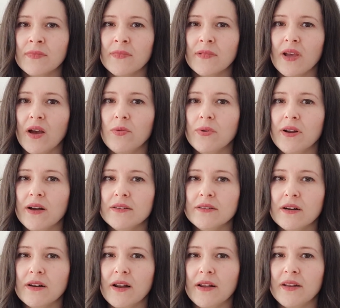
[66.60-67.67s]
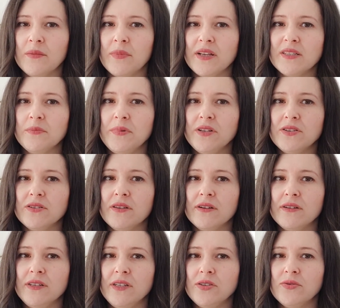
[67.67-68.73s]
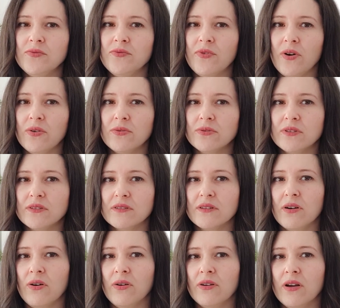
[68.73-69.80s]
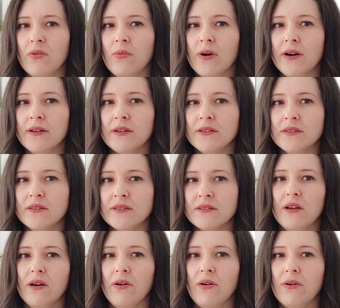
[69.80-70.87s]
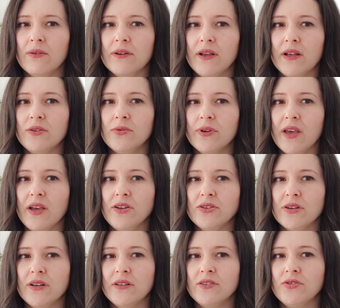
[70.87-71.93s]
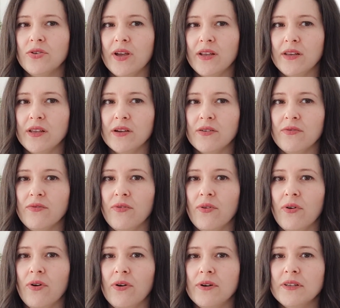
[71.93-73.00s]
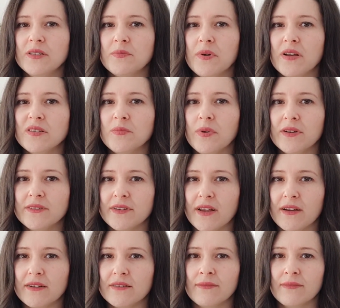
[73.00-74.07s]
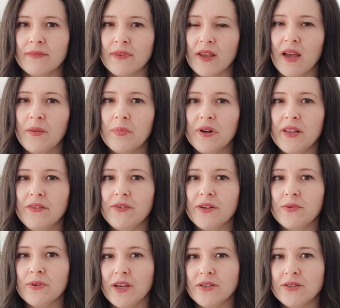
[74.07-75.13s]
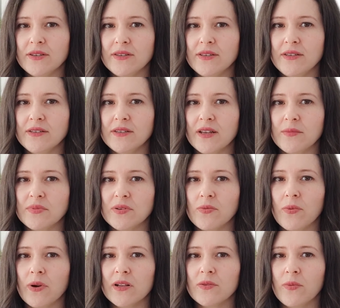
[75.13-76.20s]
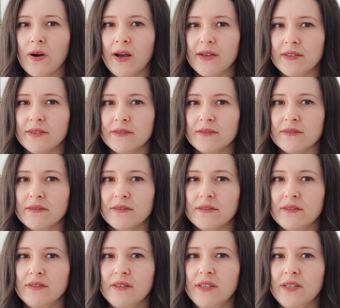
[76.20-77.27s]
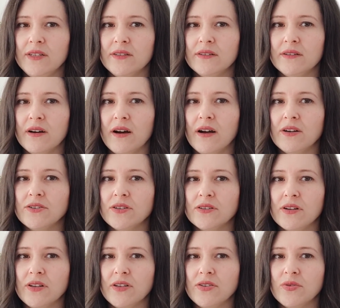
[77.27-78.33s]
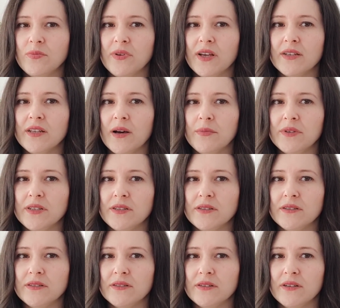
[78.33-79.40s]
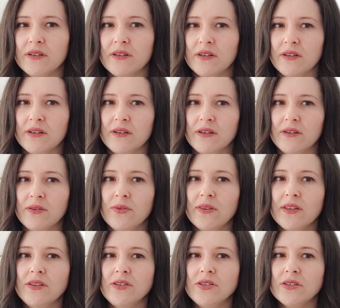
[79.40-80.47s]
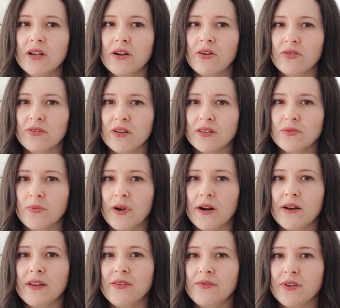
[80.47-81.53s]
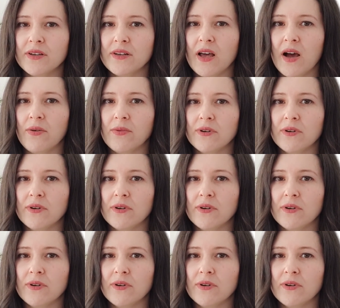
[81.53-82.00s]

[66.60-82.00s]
I will underline in my speech the need to focus on awareness, on education and training for responsible tech. I believe education systems worldwide need urgently to be adapted to the digital context we are living now.